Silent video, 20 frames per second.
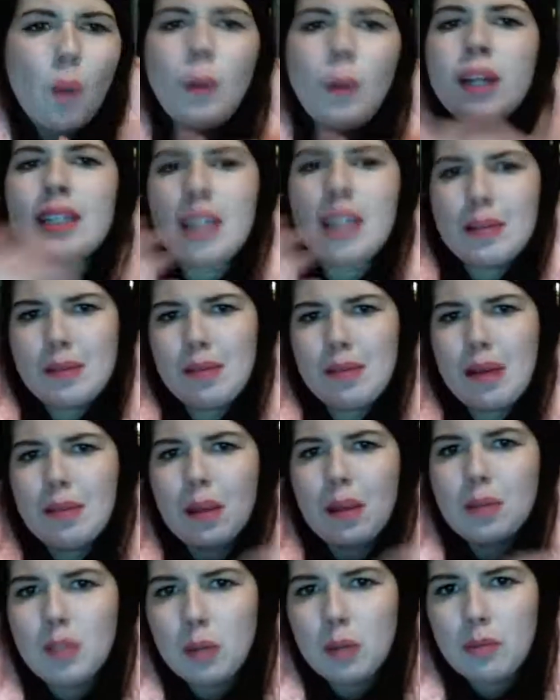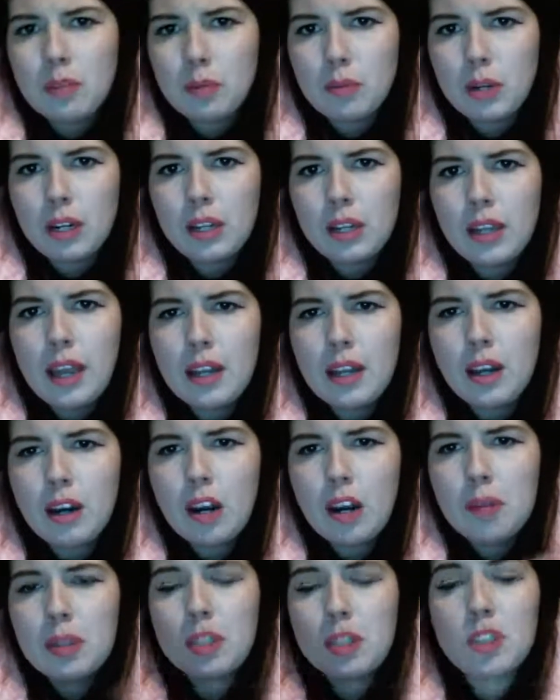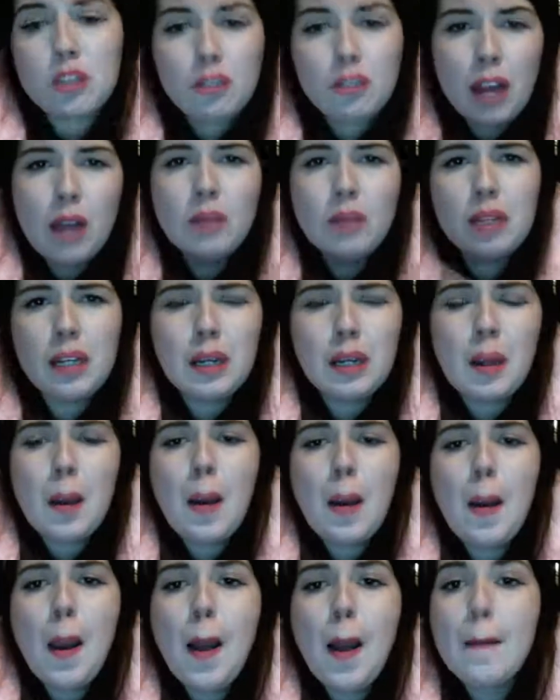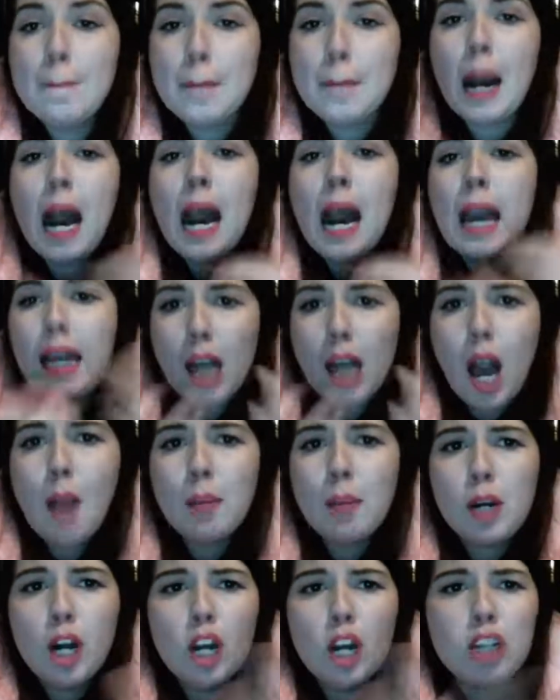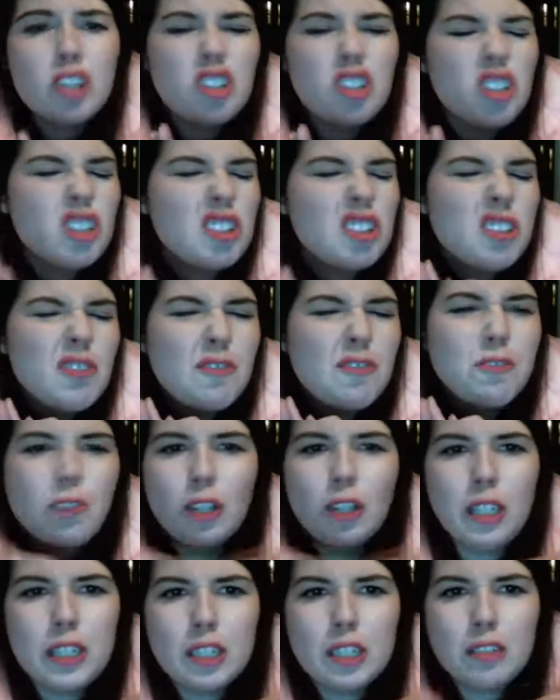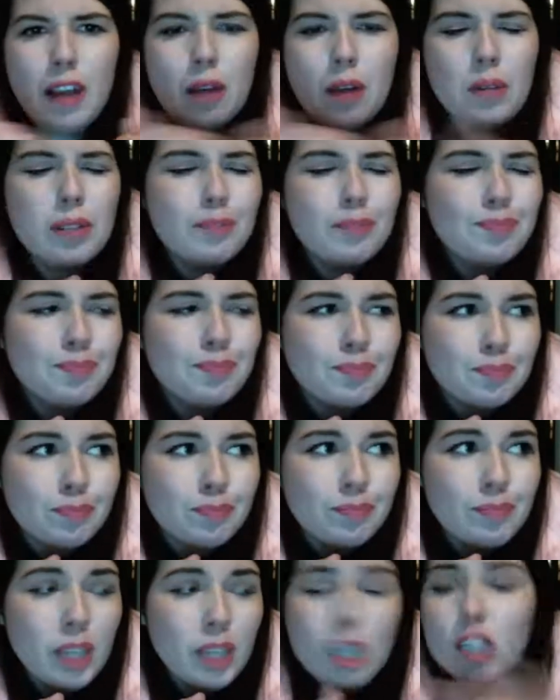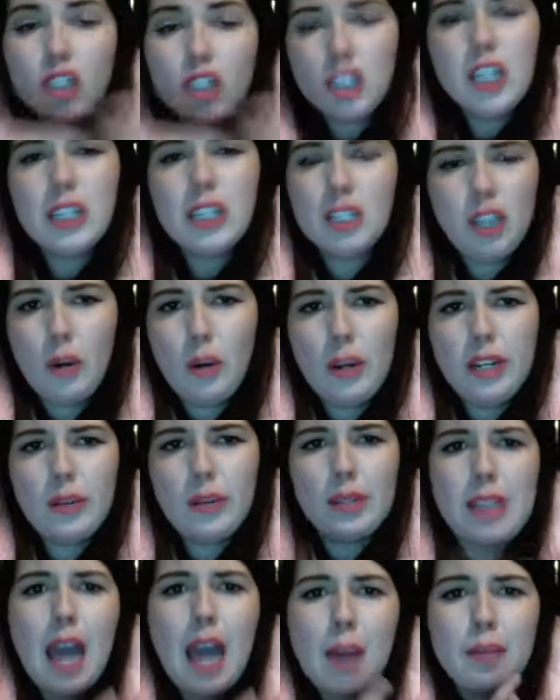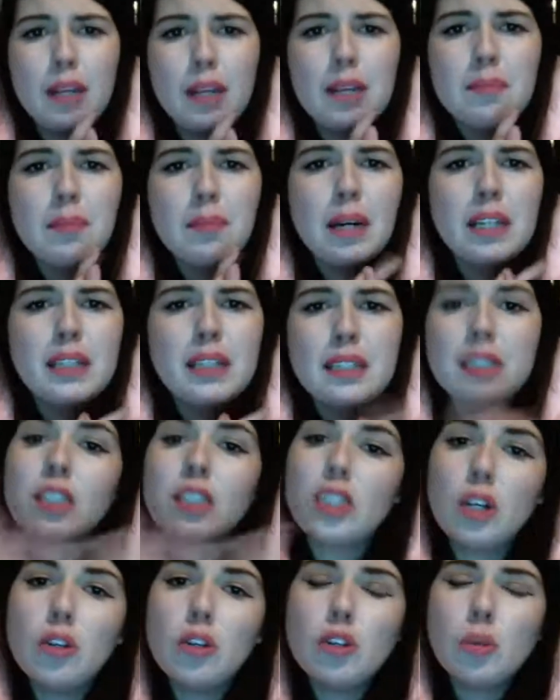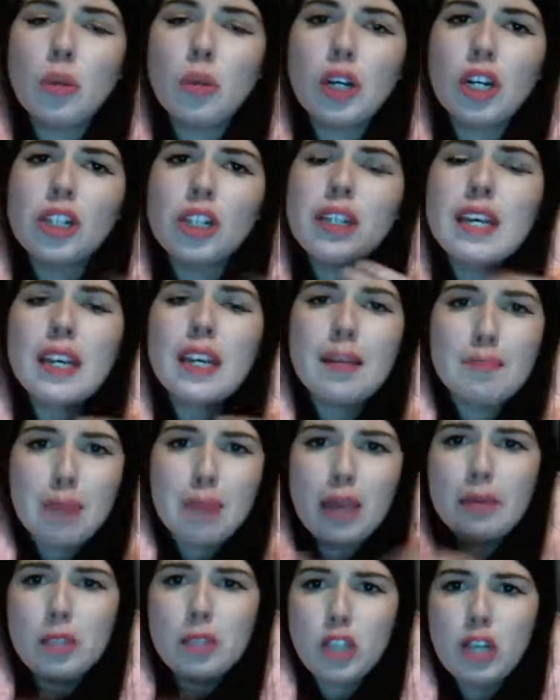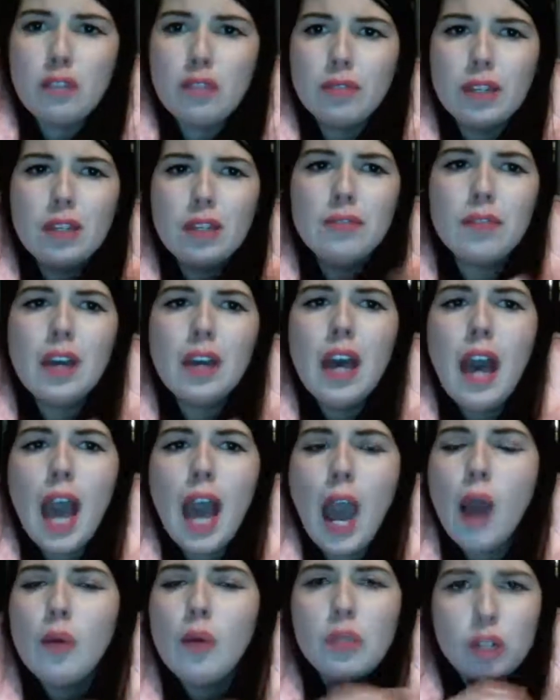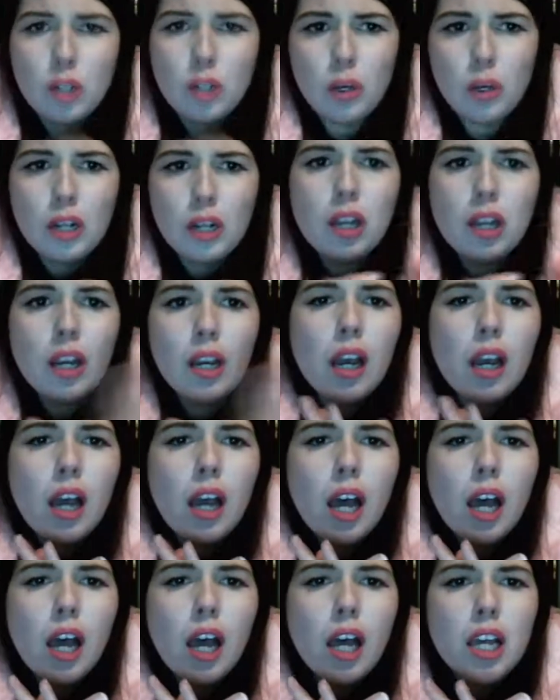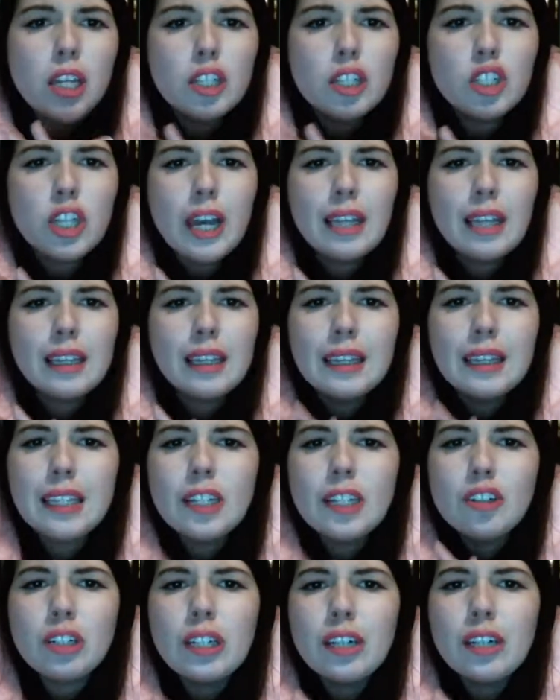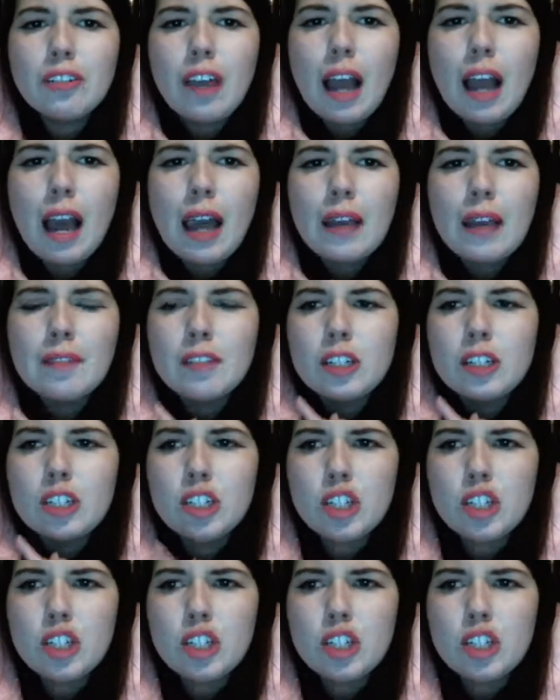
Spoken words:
One day my mom comes home from work and our home is surrounded by cop cars, just fully surrounded. She has no idea what's happening, but she's a social worker taking baby Genevieve out the door. She had literally arrived